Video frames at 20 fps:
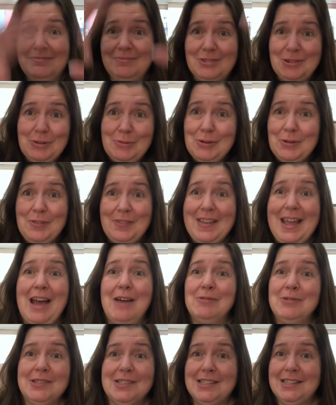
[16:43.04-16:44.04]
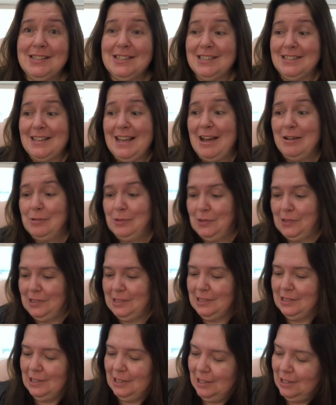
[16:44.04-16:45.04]
There were thousands,
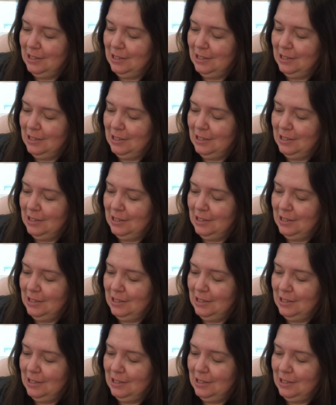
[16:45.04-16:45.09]
thousands.